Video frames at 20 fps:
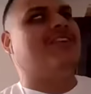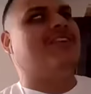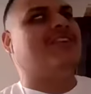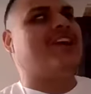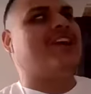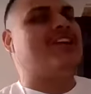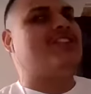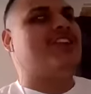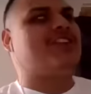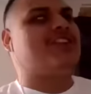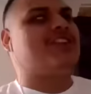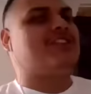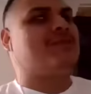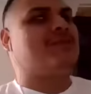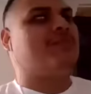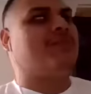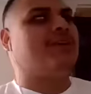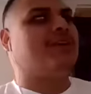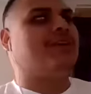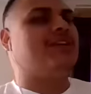okay, Oscar.
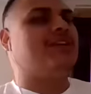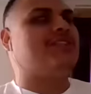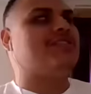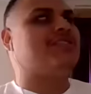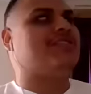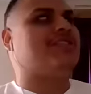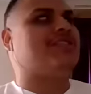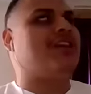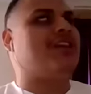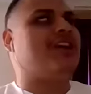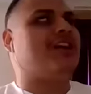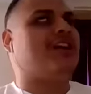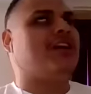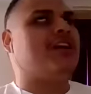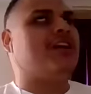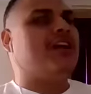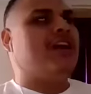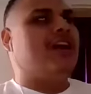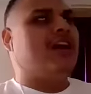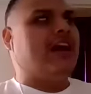Jason. But here's the thing.
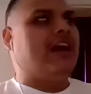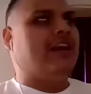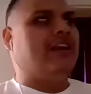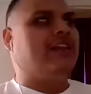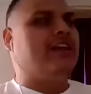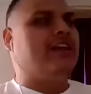At least,